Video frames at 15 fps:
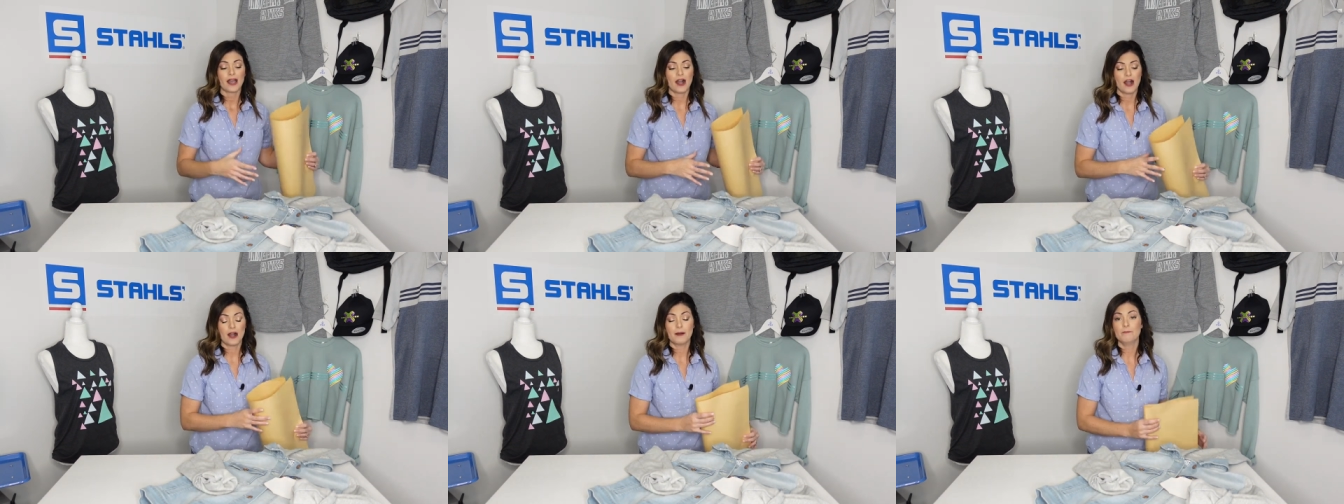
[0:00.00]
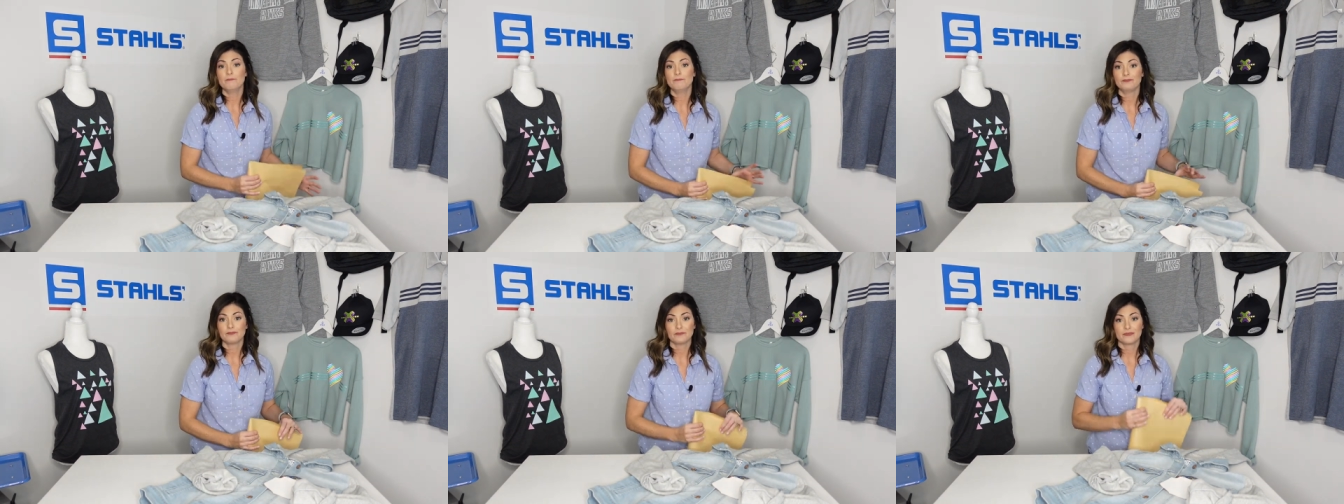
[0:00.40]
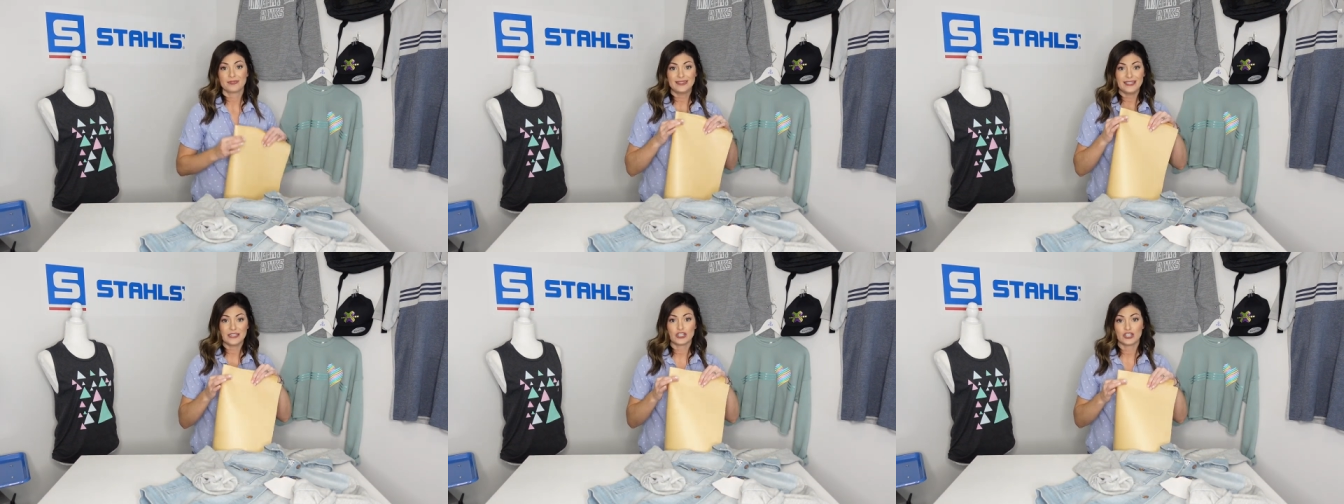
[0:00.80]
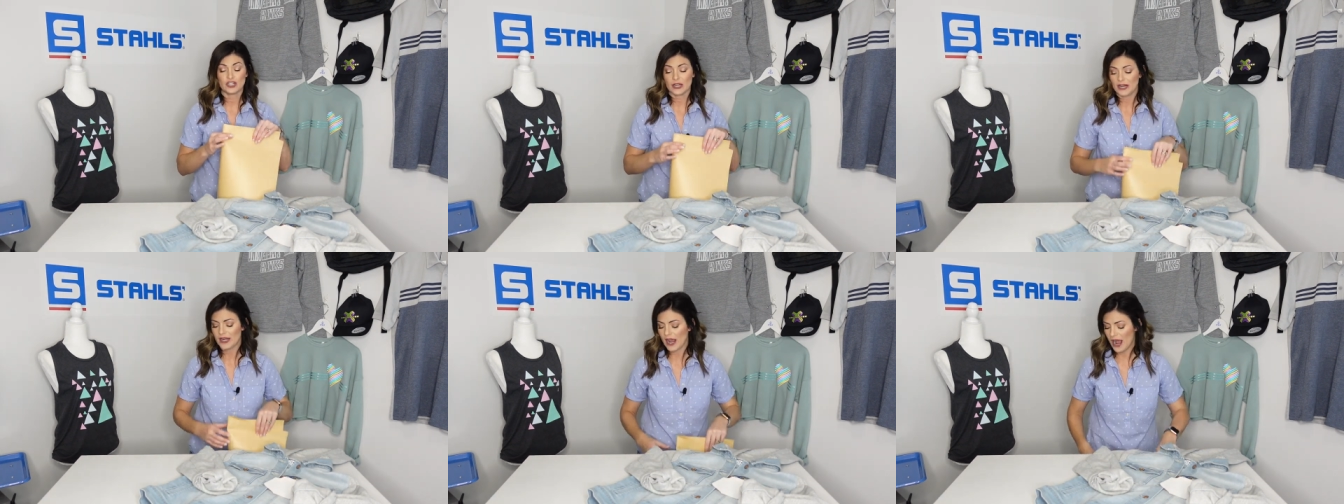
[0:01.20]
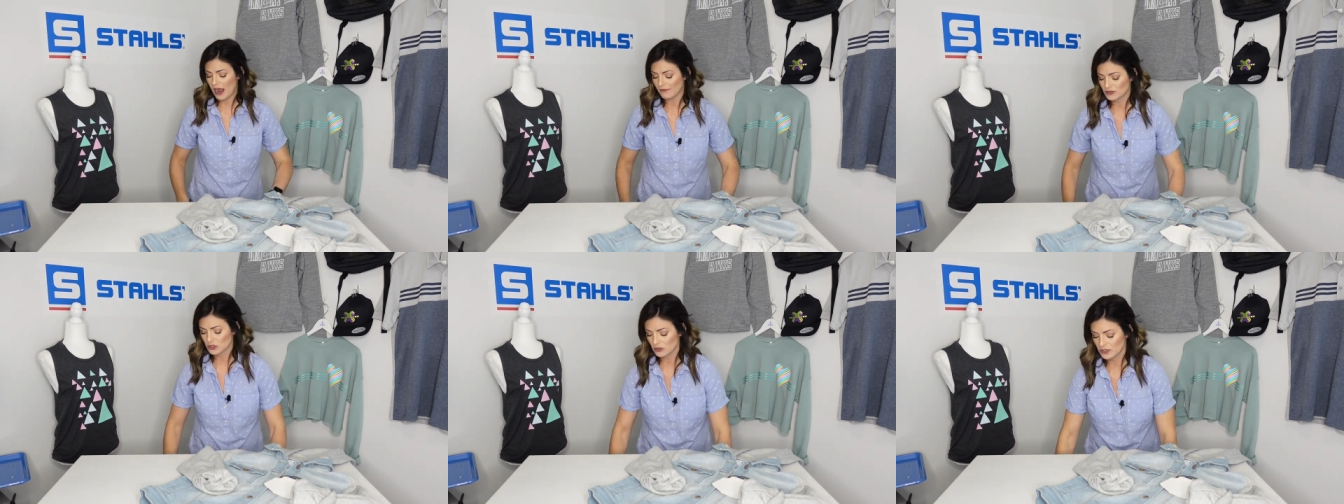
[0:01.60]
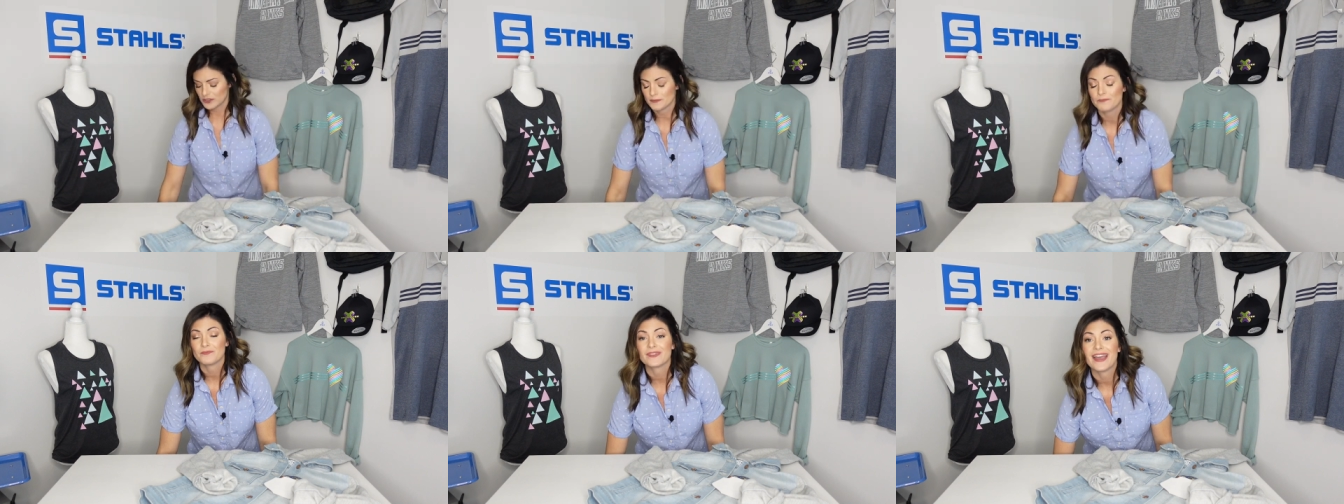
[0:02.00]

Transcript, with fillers: um, this sheet afterwards.